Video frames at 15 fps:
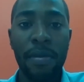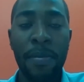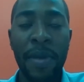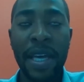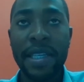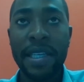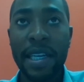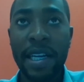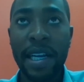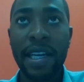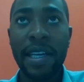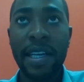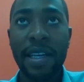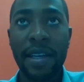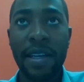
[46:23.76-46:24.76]

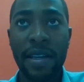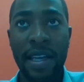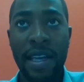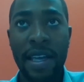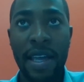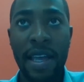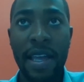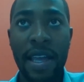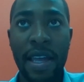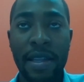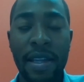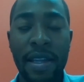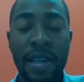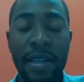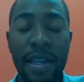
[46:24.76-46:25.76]
basically,
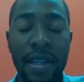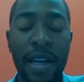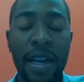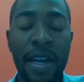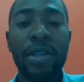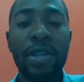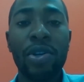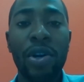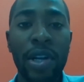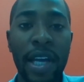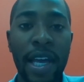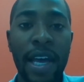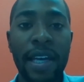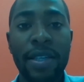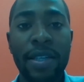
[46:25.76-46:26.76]
the, the, the, natural
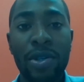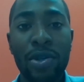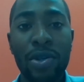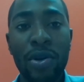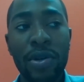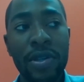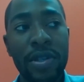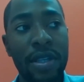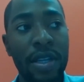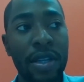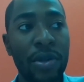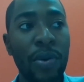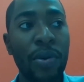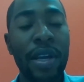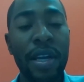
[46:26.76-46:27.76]
gas turns
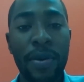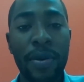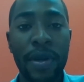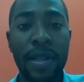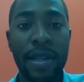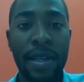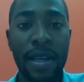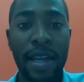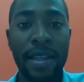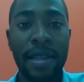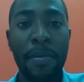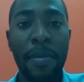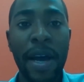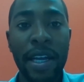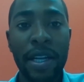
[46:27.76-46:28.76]
into liquid at
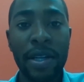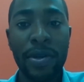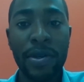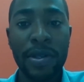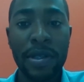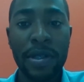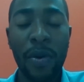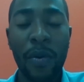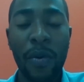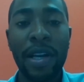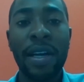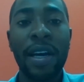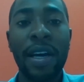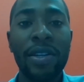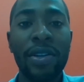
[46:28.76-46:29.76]
minus
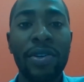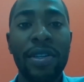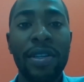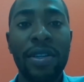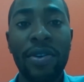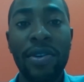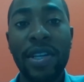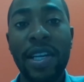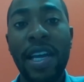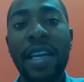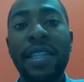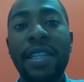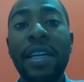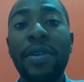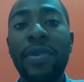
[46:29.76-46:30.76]

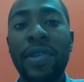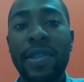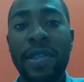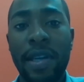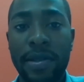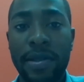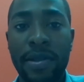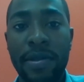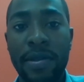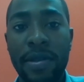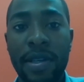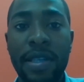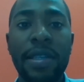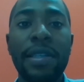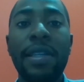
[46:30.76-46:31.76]
138 degrees Celsius.
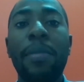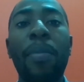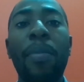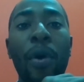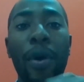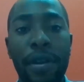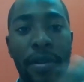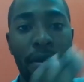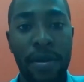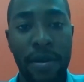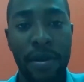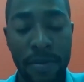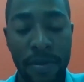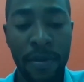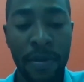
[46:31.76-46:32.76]
This is the point.